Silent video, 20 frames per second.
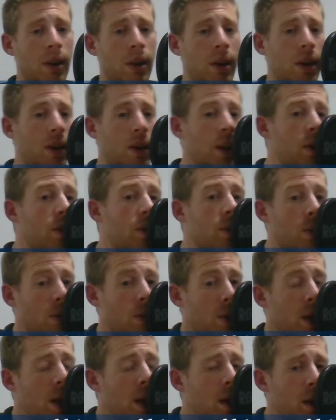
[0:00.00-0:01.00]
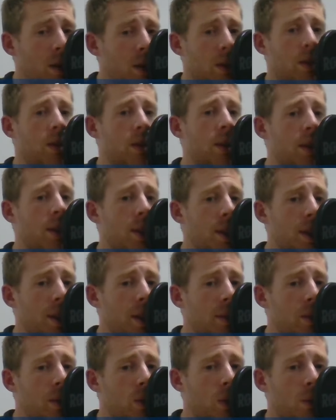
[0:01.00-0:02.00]
A treacle,
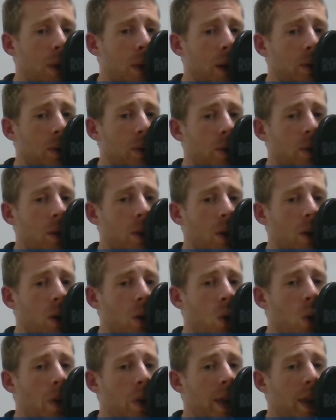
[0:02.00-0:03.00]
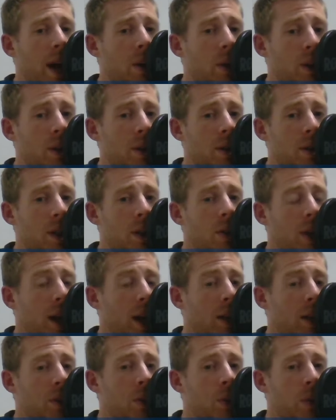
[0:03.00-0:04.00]
said the Dormouse, without considering
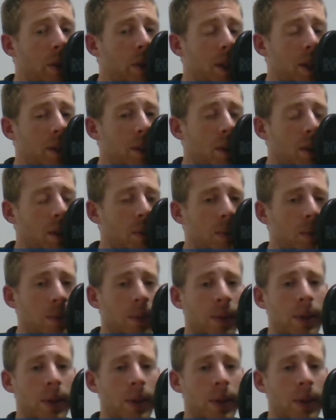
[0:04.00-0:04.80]
at all this time.